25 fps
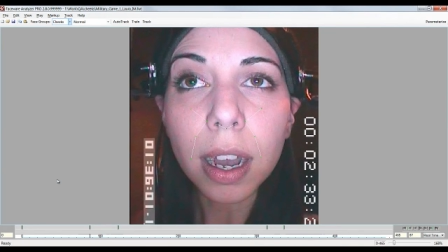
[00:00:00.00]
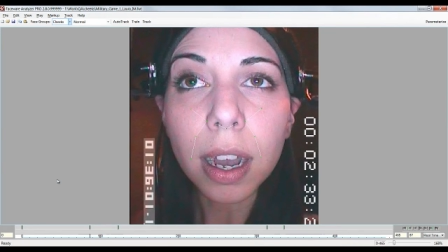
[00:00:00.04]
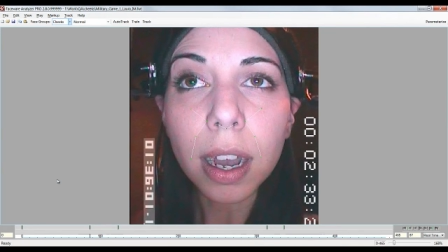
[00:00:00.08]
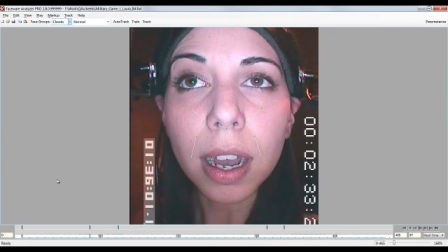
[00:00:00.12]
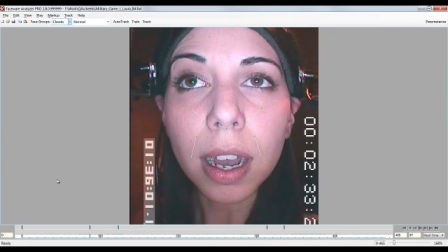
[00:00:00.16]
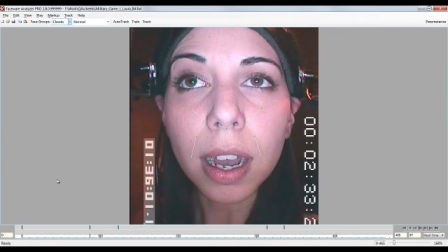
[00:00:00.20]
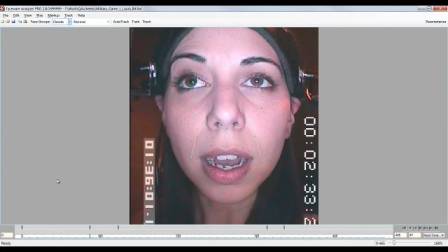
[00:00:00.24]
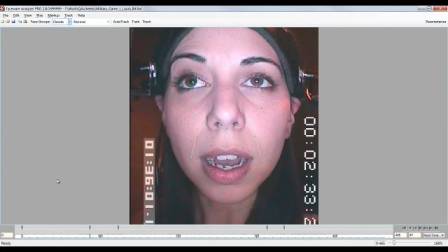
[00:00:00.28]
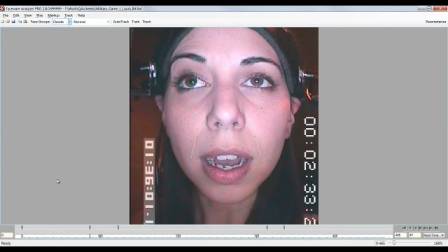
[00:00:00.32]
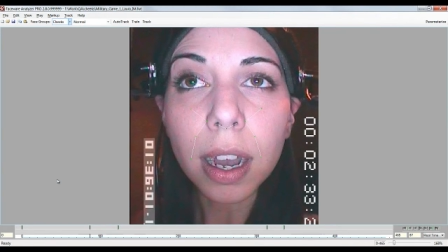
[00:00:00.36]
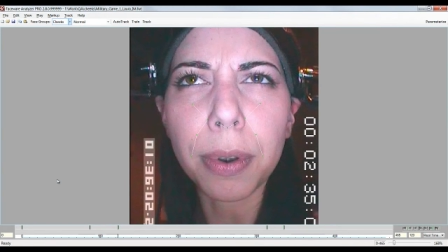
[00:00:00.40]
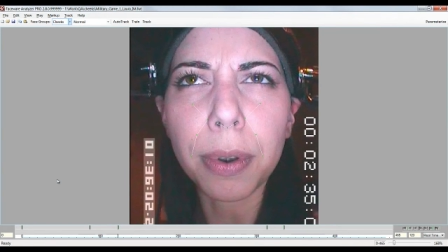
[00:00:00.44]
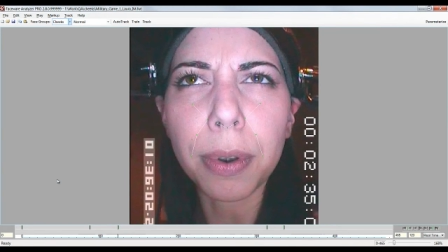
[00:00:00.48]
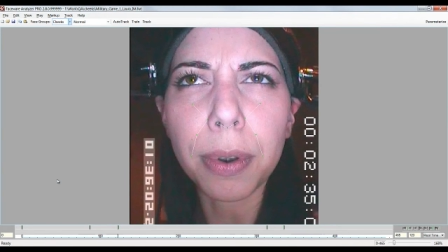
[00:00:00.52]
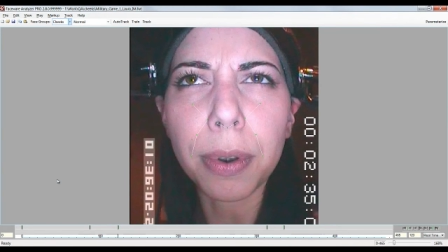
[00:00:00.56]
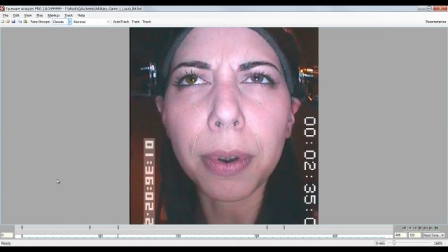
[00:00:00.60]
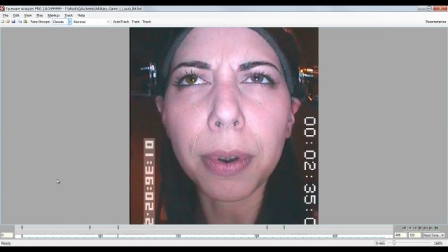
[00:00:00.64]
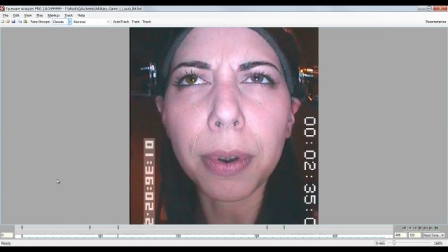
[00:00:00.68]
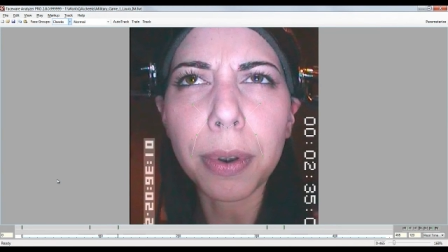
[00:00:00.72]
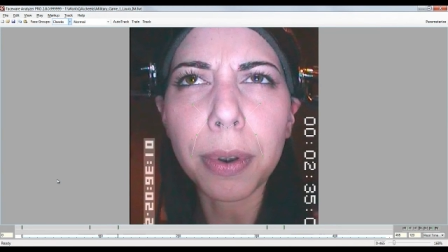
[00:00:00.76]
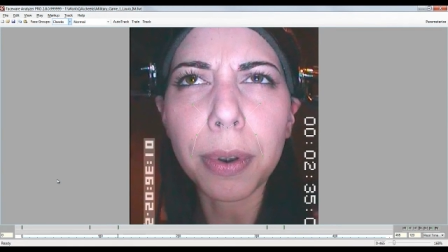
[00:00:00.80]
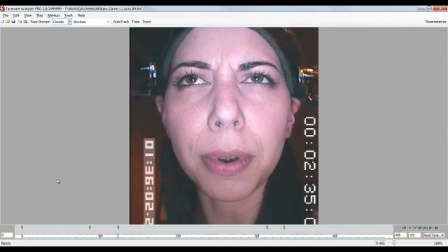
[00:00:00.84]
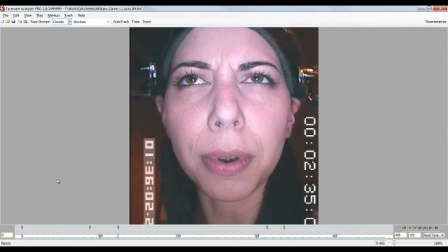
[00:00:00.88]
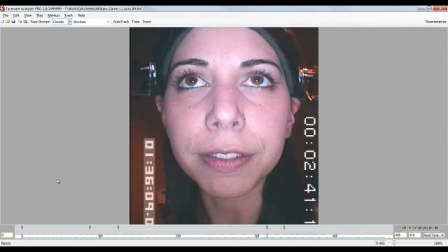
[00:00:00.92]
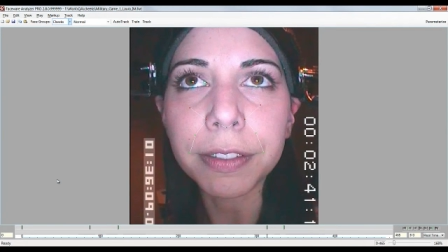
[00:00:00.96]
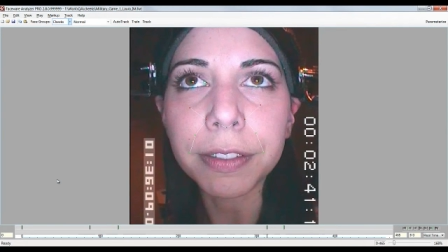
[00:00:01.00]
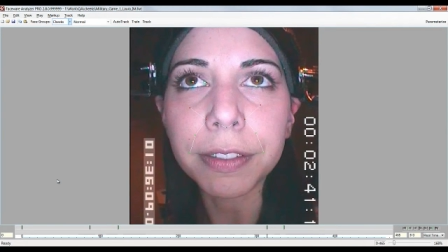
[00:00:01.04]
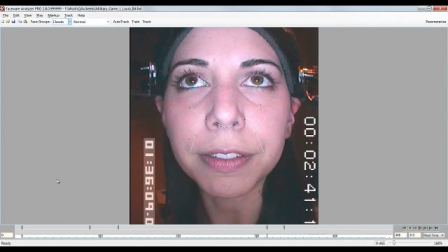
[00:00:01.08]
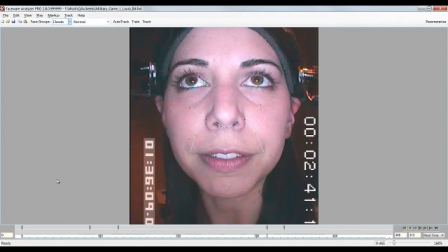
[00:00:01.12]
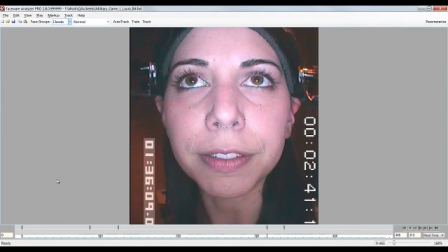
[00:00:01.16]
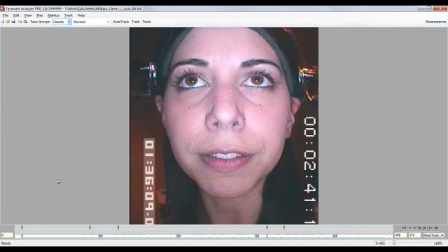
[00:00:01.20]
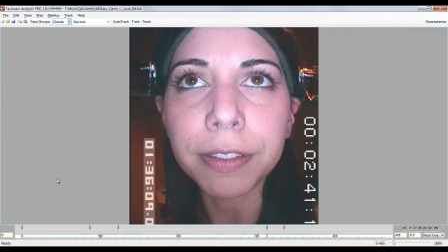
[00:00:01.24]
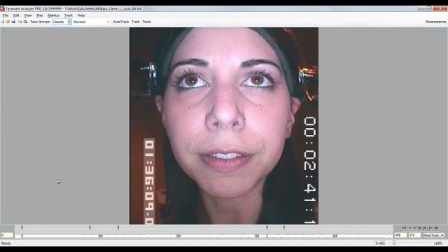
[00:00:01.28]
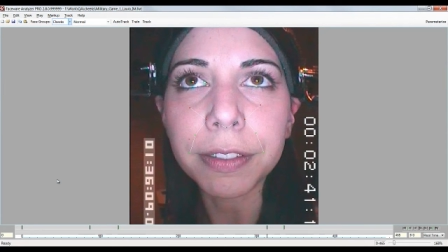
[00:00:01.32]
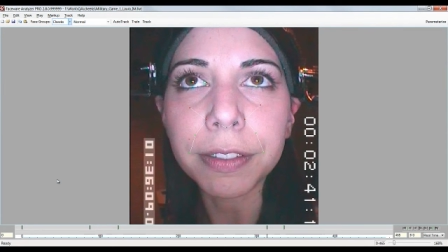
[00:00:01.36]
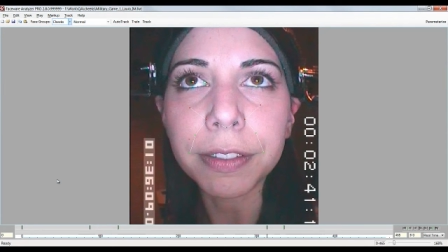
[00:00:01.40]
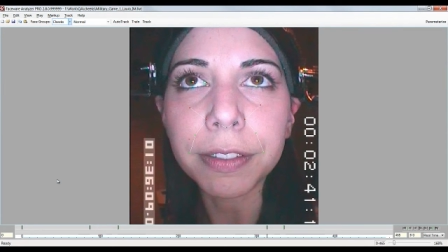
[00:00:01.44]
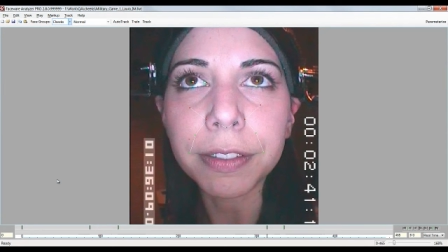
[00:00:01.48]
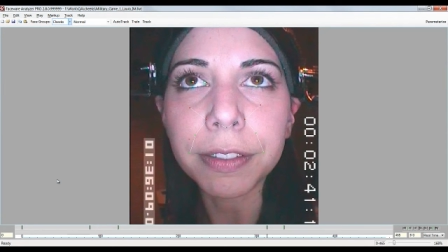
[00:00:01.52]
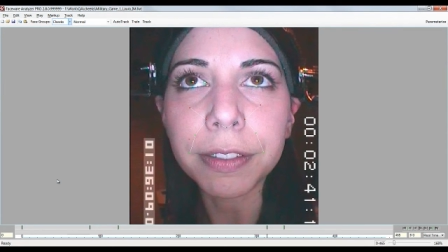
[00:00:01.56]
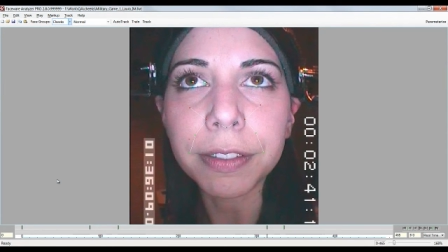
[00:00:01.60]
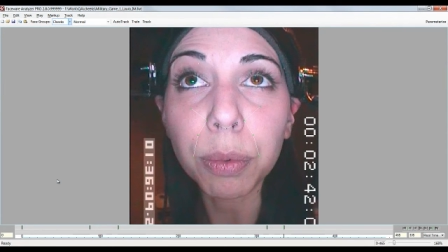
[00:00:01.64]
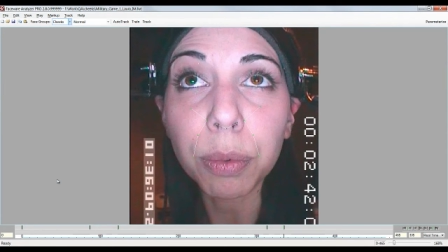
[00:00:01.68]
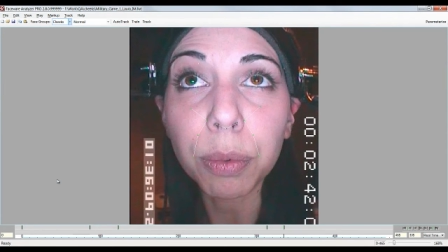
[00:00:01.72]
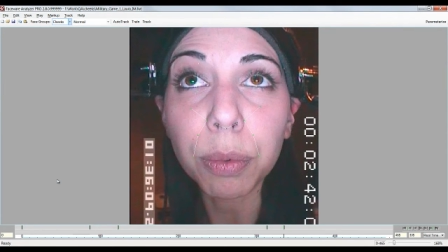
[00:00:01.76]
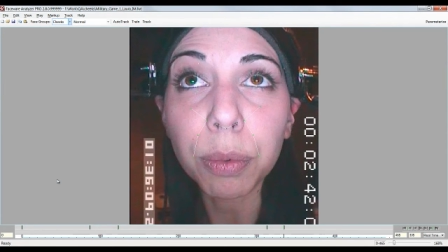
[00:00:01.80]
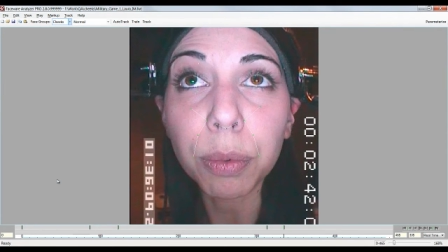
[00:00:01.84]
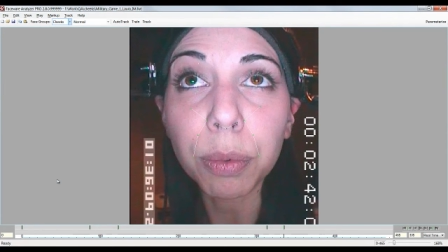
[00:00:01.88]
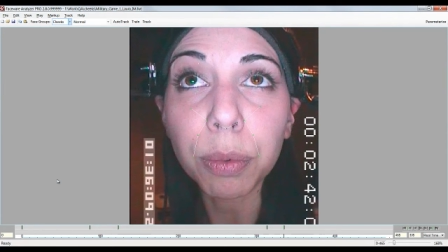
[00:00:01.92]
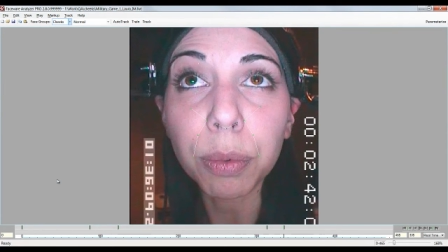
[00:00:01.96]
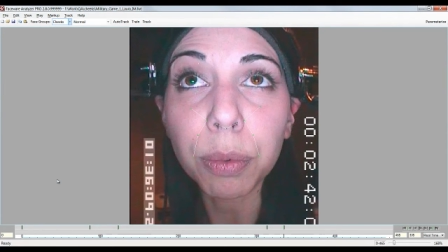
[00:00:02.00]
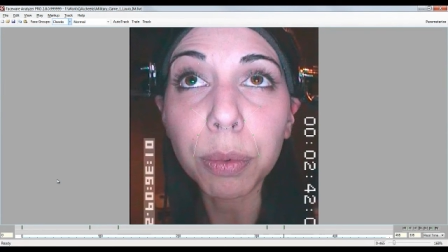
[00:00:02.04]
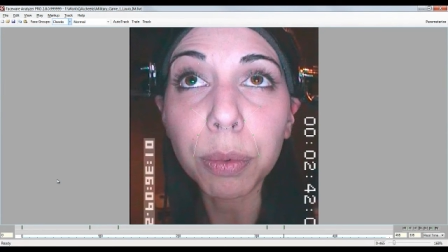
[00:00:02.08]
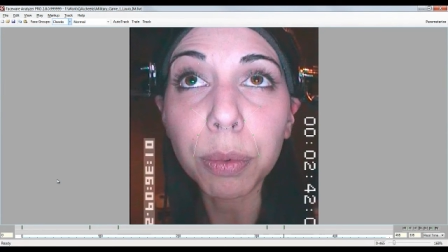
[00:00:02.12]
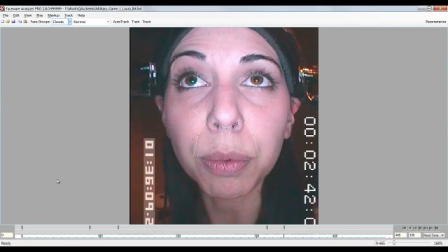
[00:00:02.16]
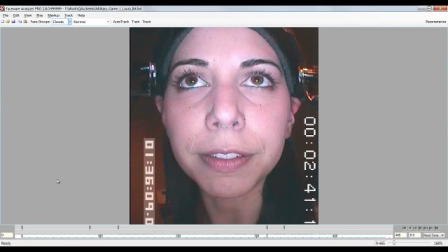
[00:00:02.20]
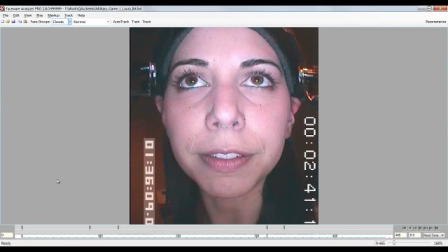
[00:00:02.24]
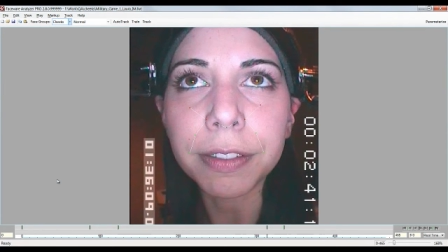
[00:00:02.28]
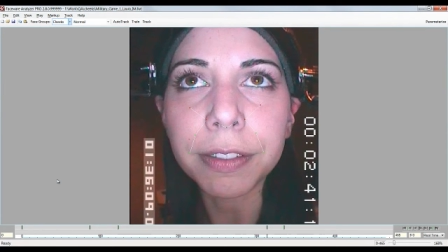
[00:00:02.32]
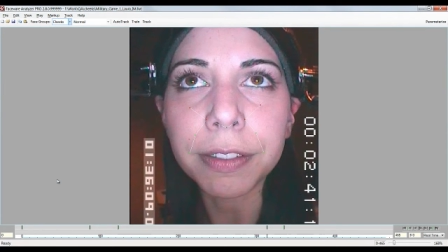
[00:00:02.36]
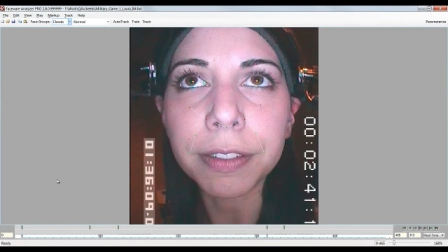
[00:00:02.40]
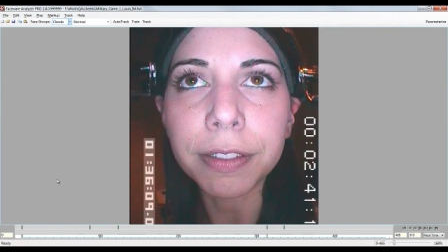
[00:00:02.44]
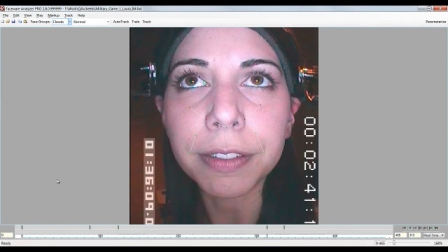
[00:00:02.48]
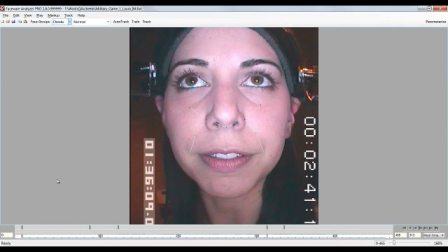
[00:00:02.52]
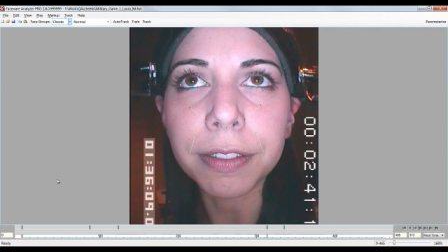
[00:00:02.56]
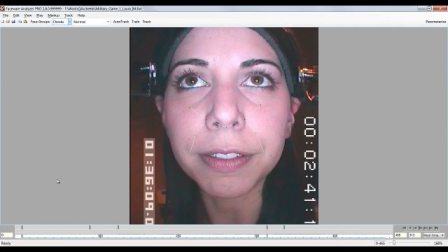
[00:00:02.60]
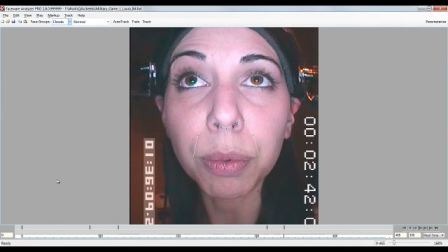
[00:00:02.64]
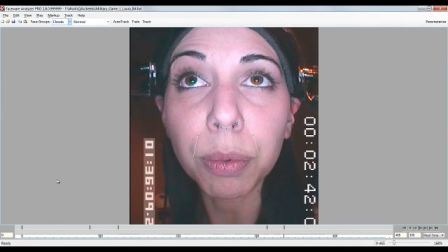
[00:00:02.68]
and right arrows, it will jump back and forth